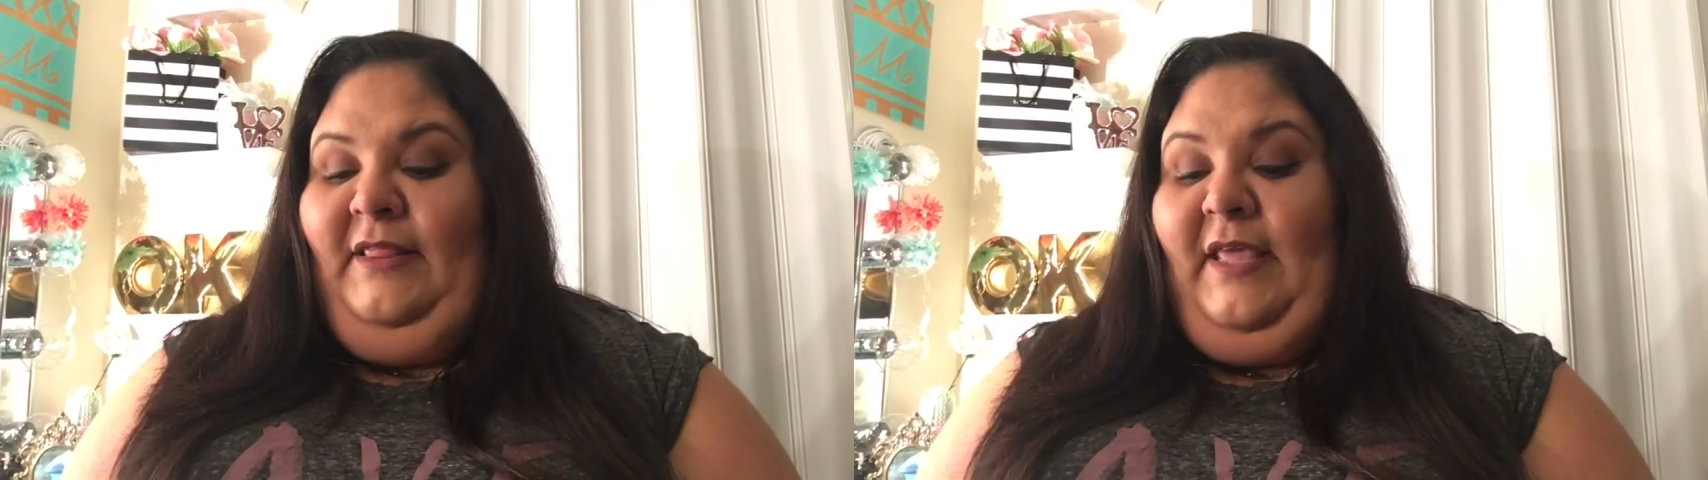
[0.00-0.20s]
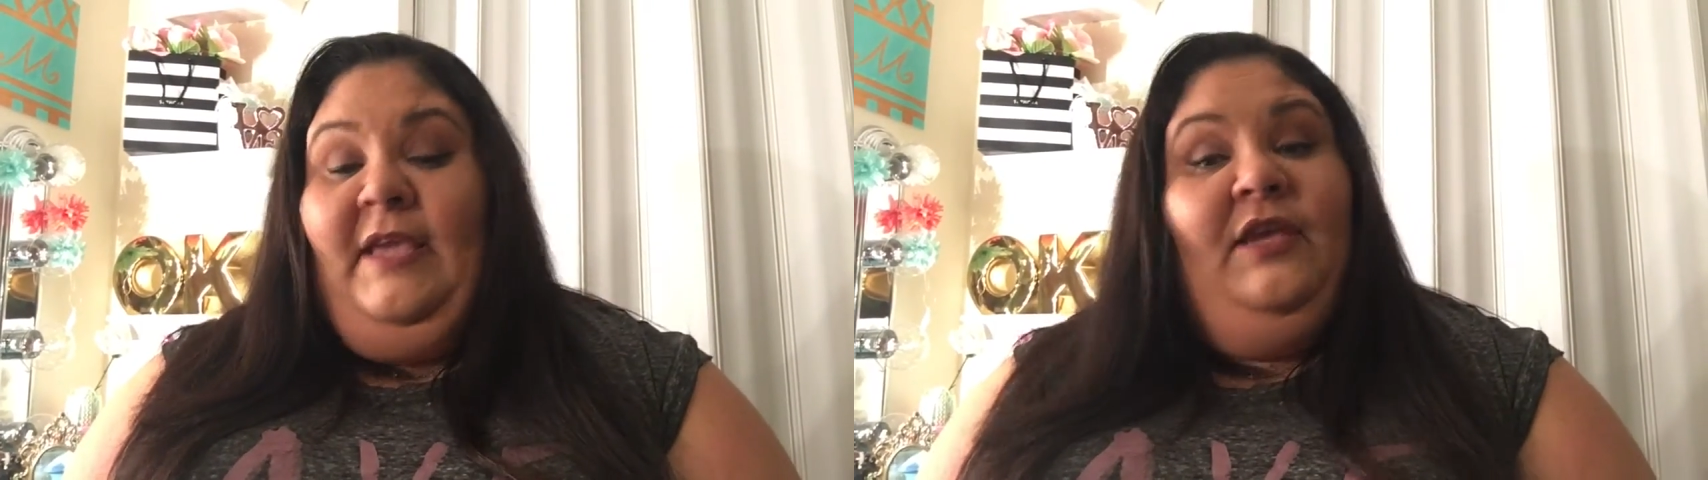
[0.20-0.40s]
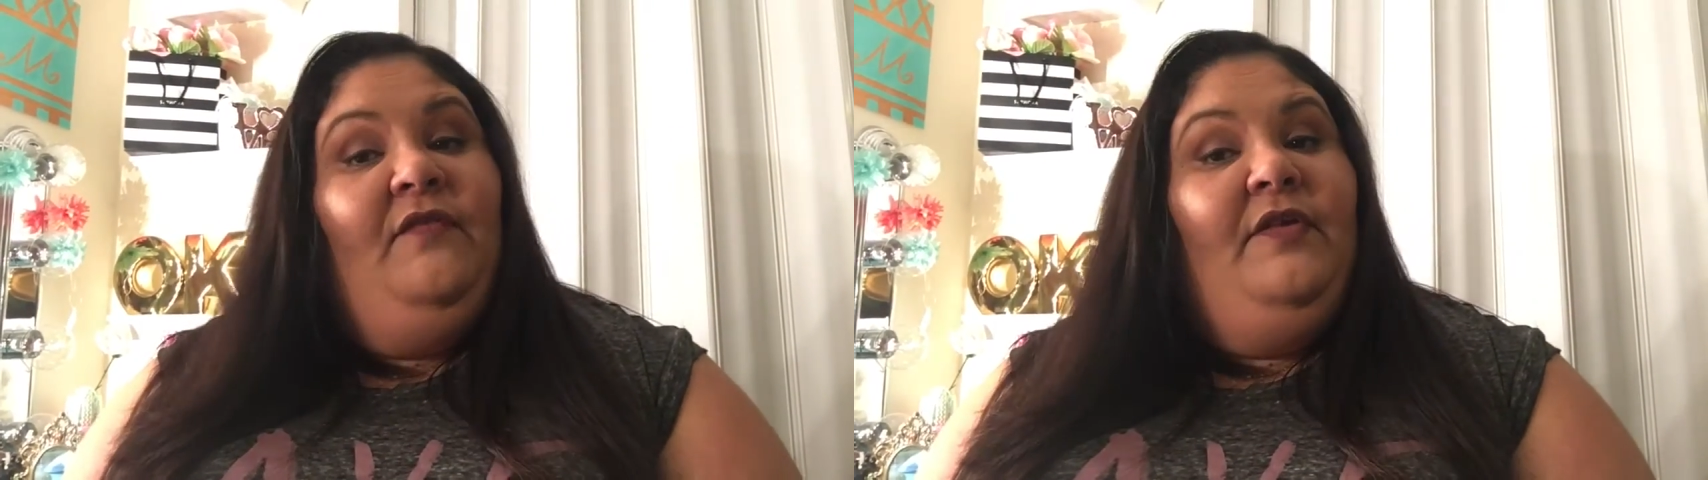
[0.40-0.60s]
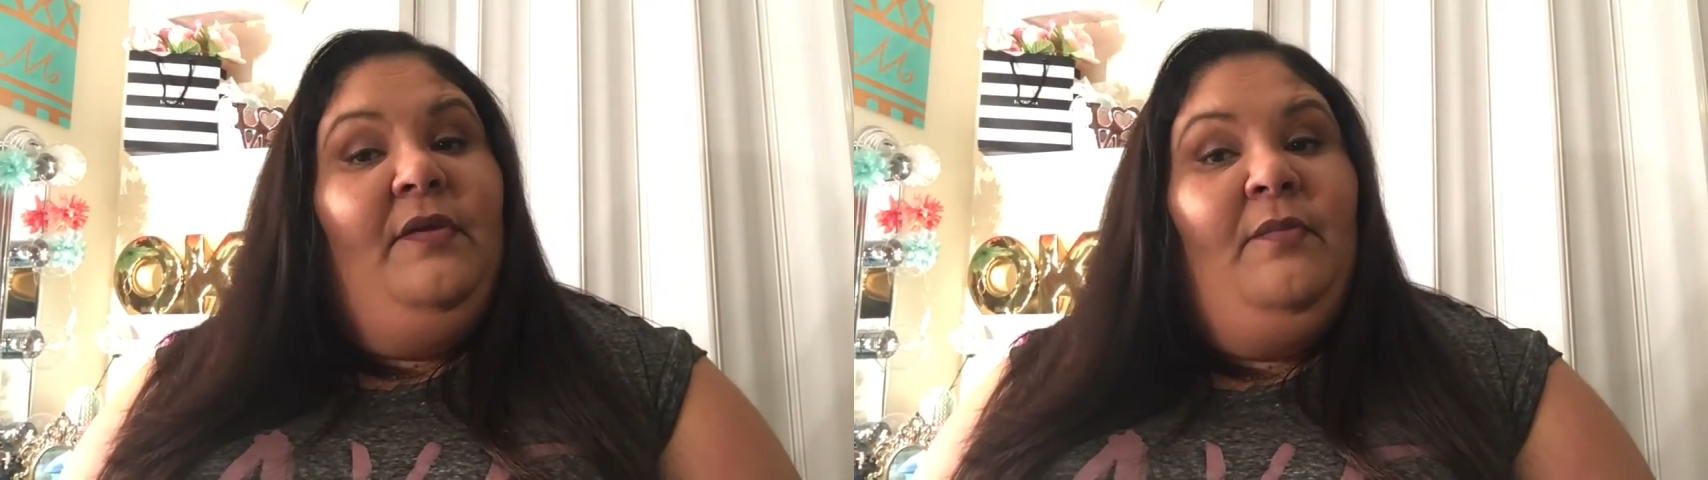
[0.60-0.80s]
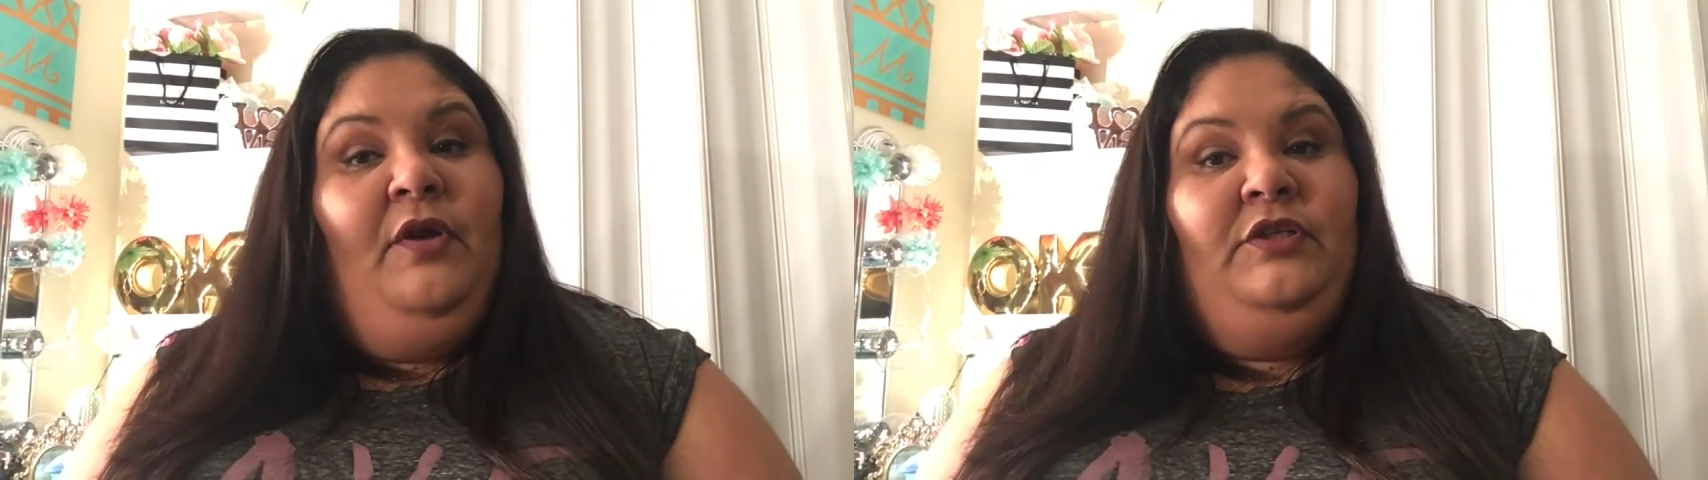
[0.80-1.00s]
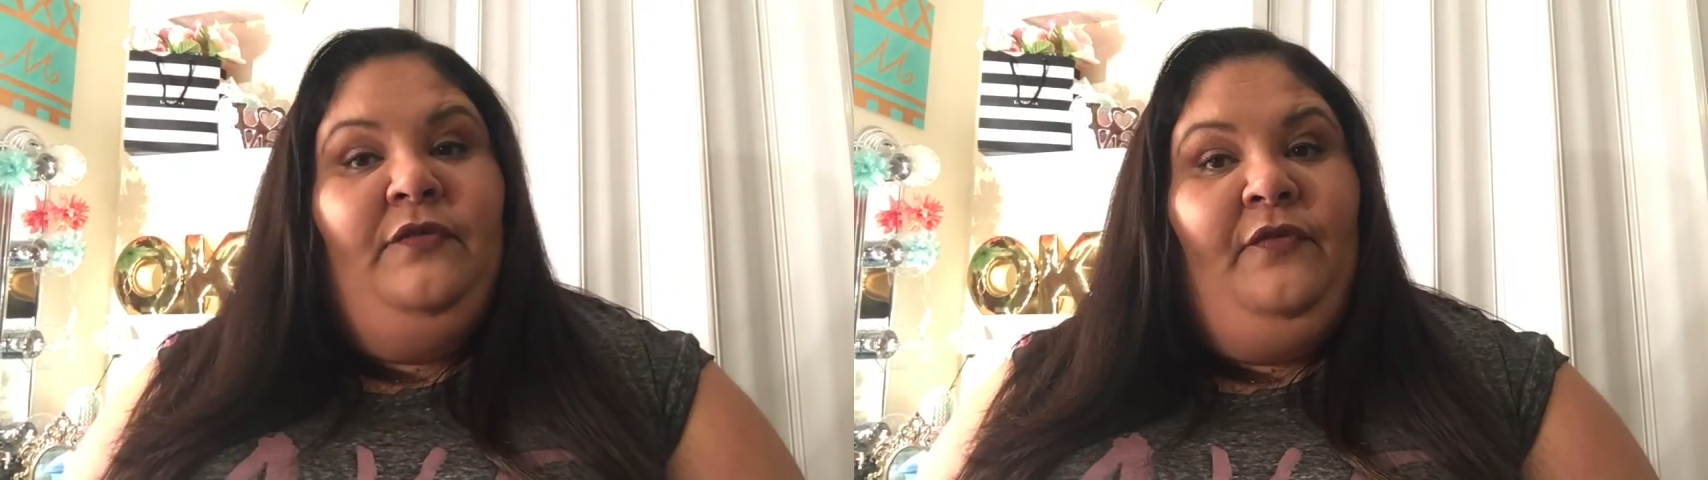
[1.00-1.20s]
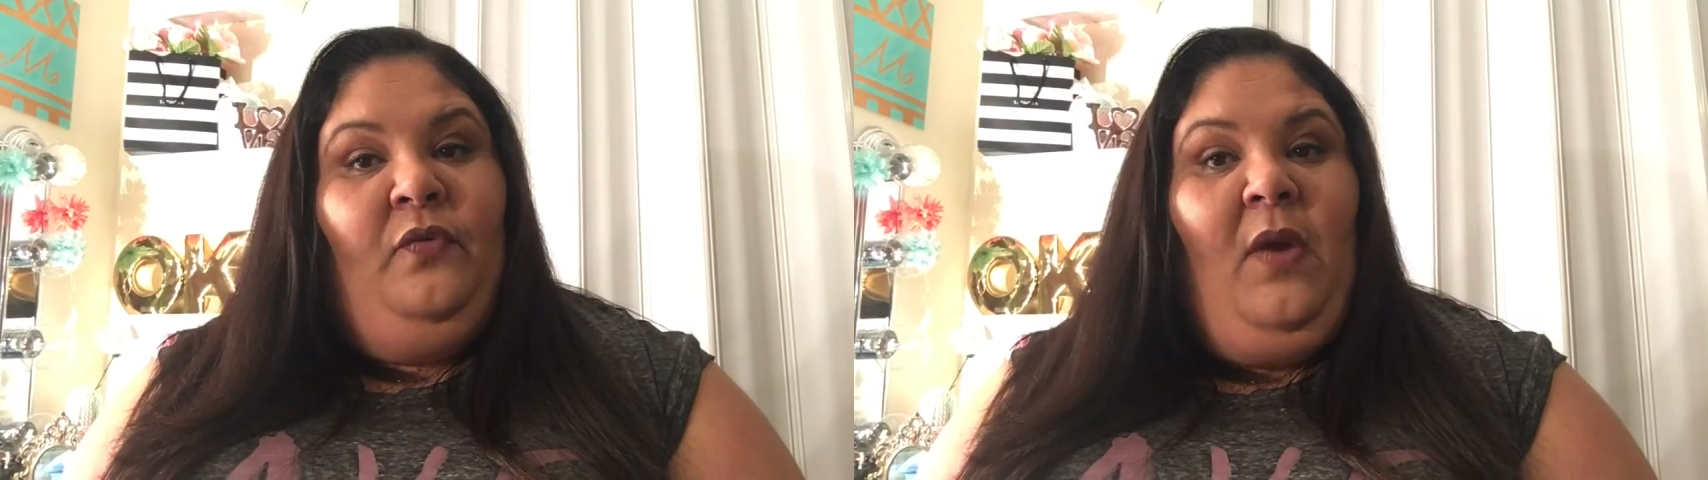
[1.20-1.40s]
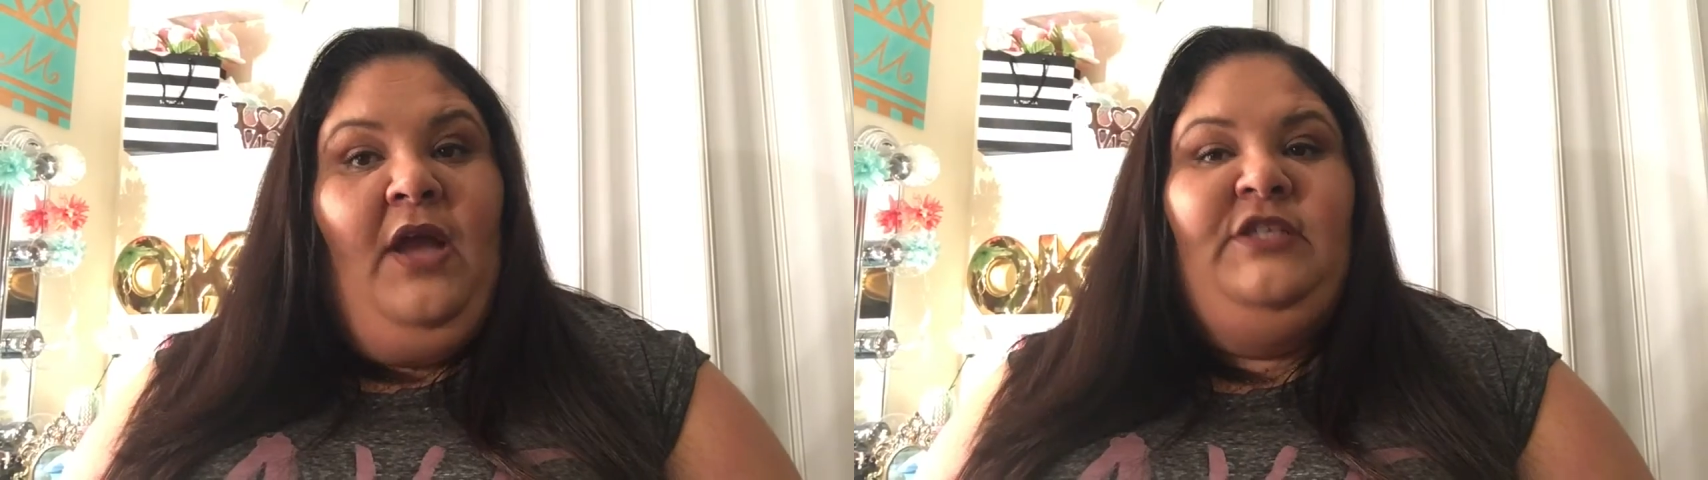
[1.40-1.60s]
thank you very much for
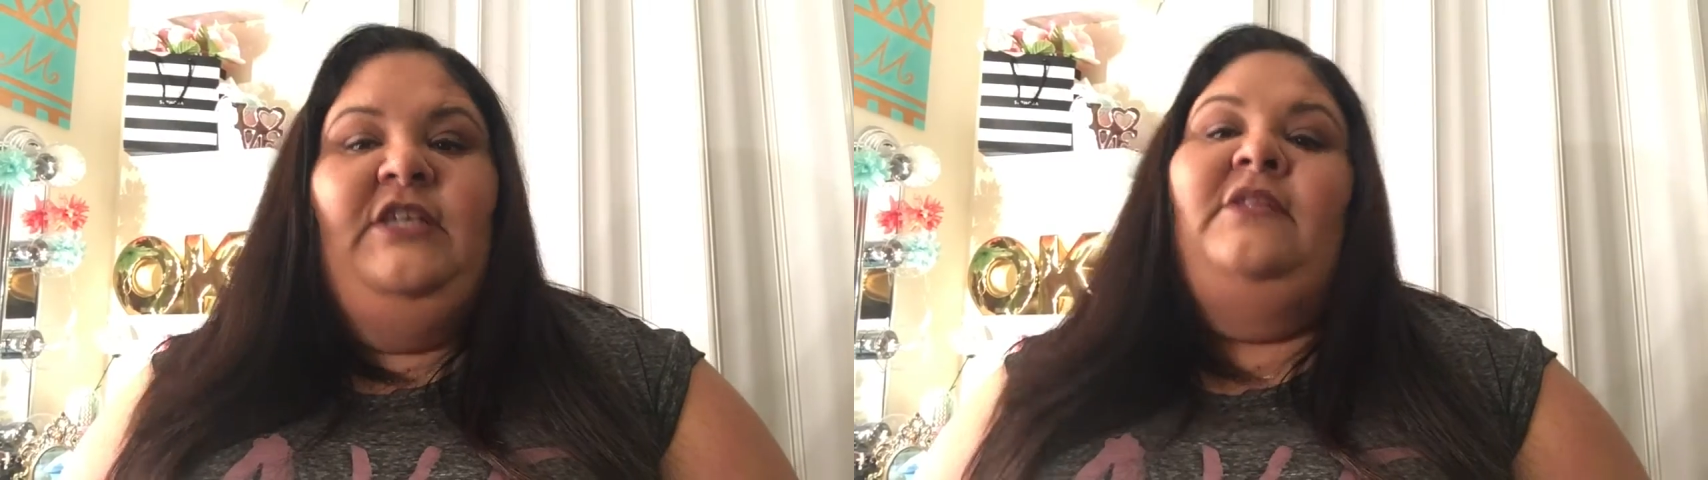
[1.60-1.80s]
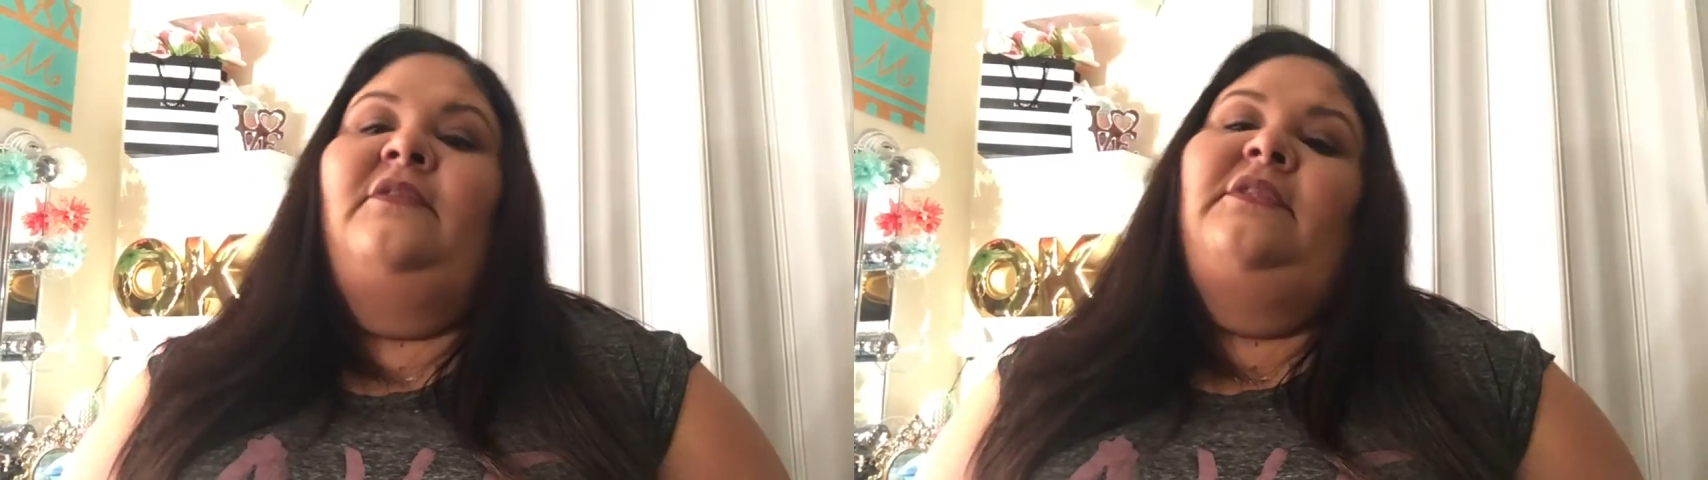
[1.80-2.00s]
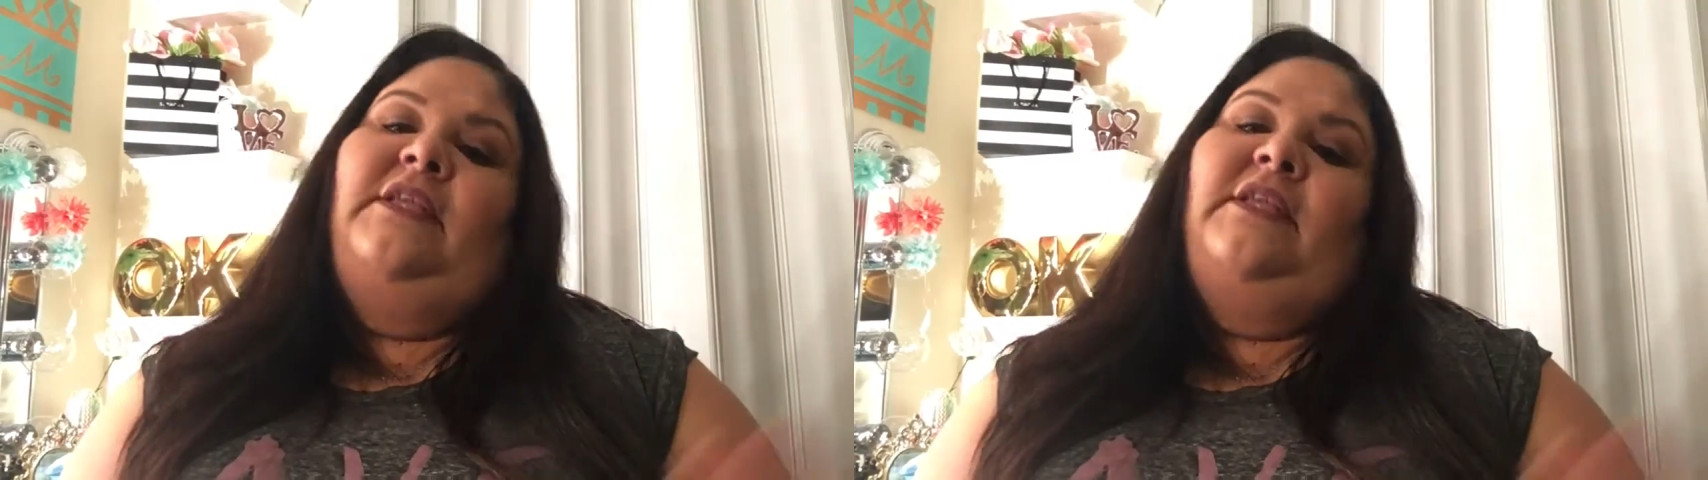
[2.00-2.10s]
watching.